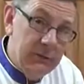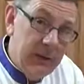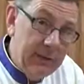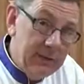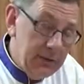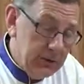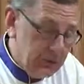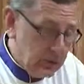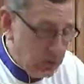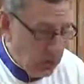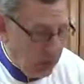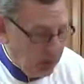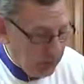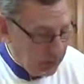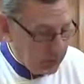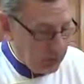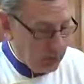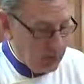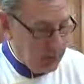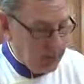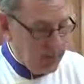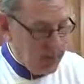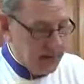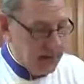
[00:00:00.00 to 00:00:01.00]
maybe 2 or
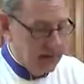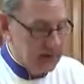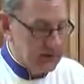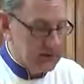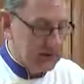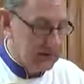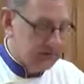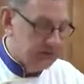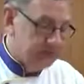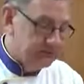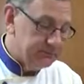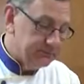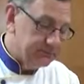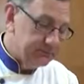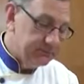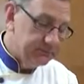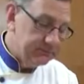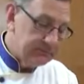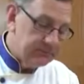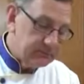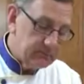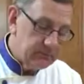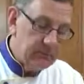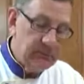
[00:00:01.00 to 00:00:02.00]
3 minutes,
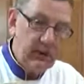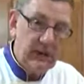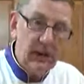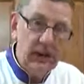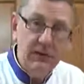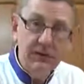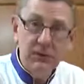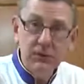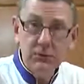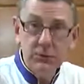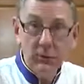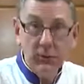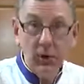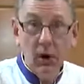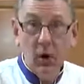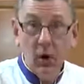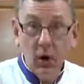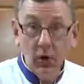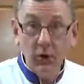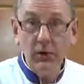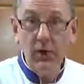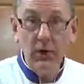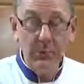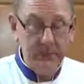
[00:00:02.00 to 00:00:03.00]
and this will
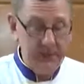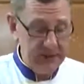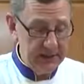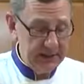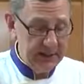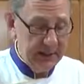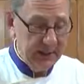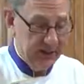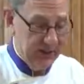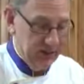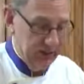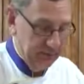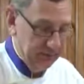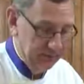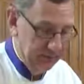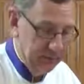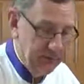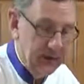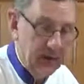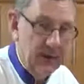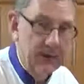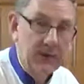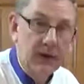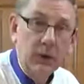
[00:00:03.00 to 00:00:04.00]
all come together.
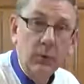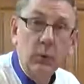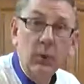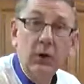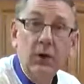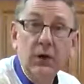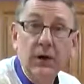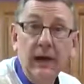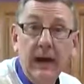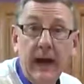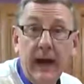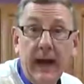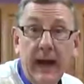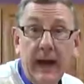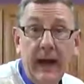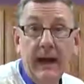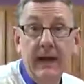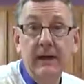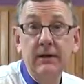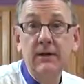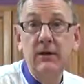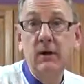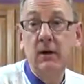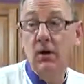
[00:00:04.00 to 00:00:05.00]
And then we're going to
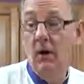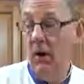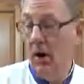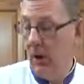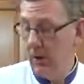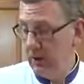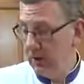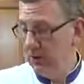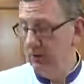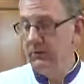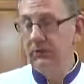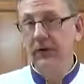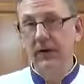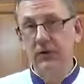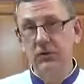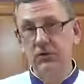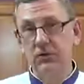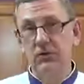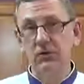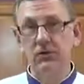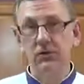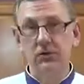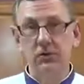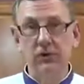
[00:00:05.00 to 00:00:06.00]
add our
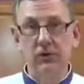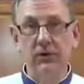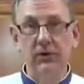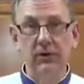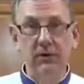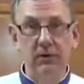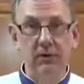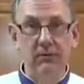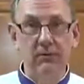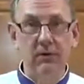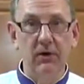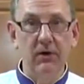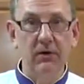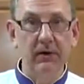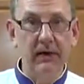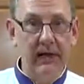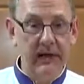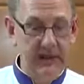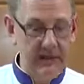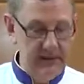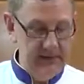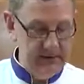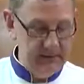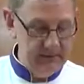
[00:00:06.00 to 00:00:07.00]
confectioner's sugar at the very
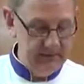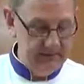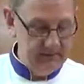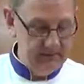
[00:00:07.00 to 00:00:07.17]
end.